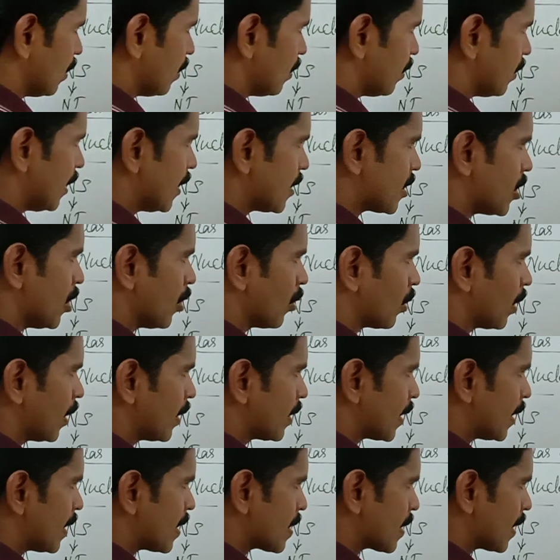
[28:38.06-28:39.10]
this
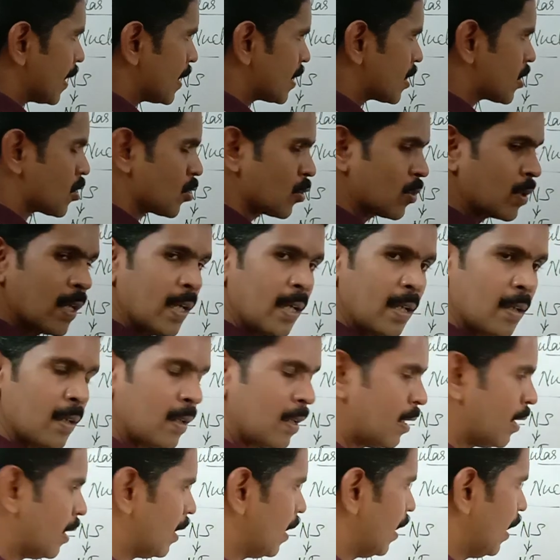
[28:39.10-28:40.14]
nucleotides has
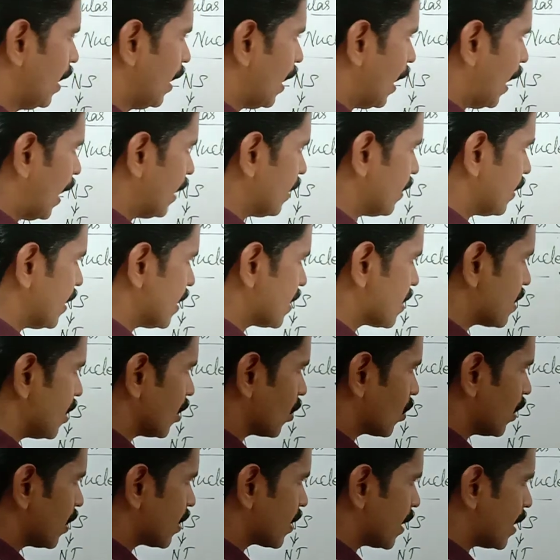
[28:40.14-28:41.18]
sugar and this
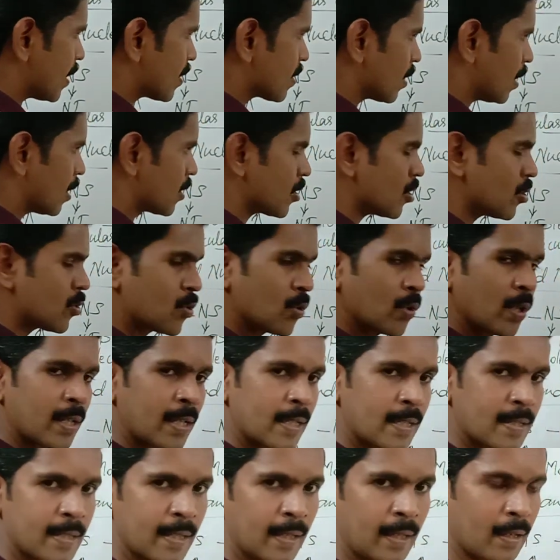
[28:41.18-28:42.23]
nucleotides also sugar
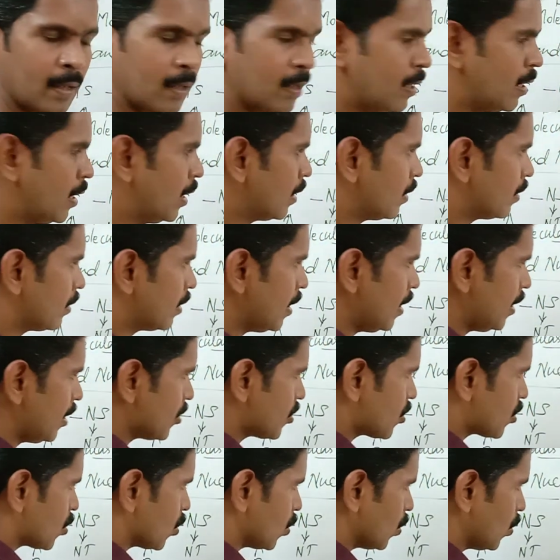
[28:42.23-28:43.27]
is here.
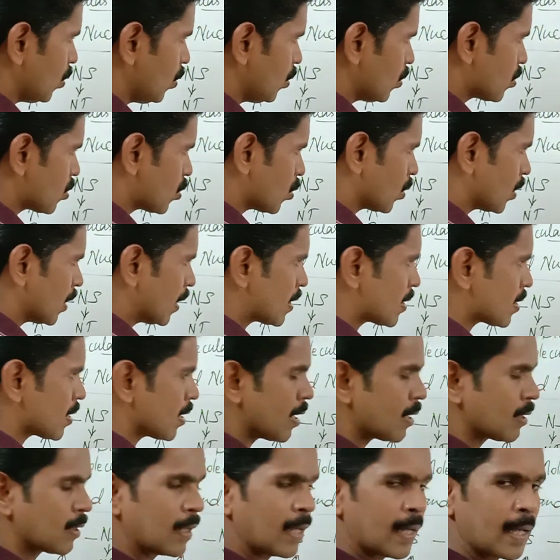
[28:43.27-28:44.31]
These two sugars
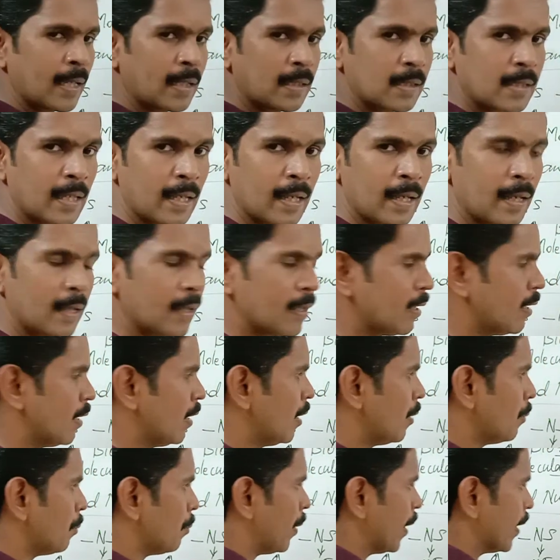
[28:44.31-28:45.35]
are connected
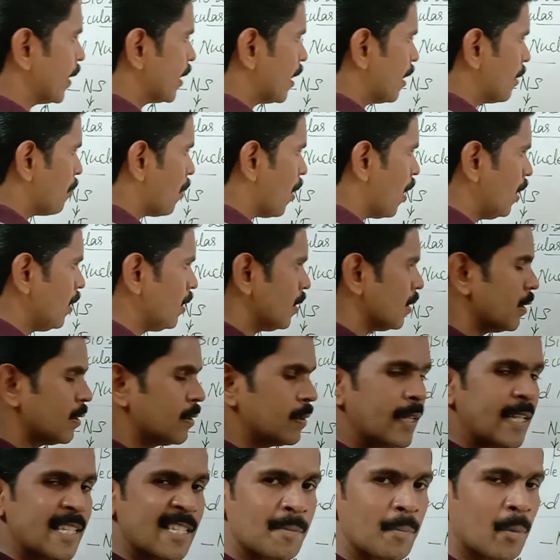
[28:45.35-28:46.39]
by a
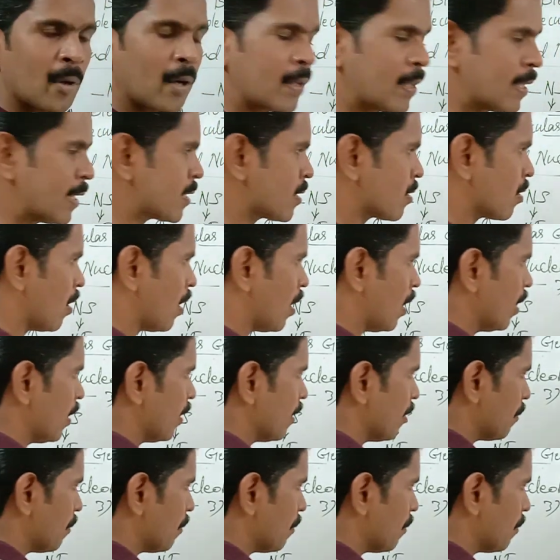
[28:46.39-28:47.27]
bond. This bond is called